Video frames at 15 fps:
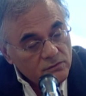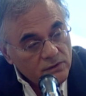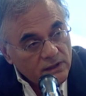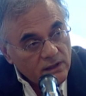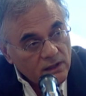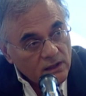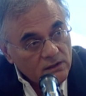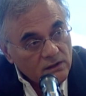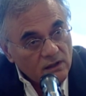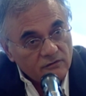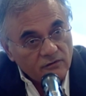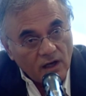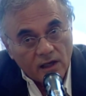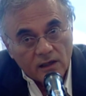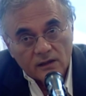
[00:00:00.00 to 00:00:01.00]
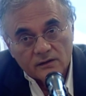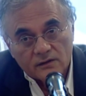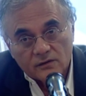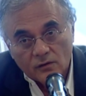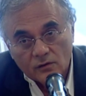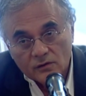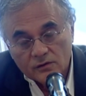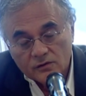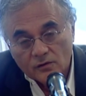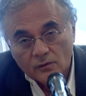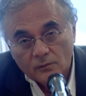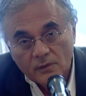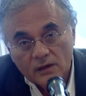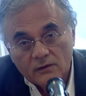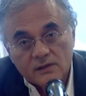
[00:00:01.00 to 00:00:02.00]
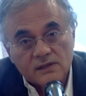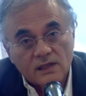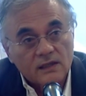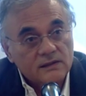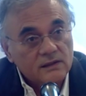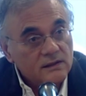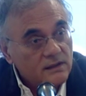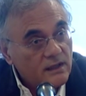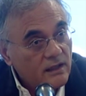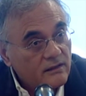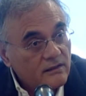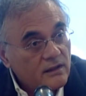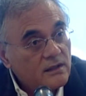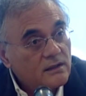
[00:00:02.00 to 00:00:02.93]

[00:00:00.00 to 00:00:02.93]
we think that violence also may result in death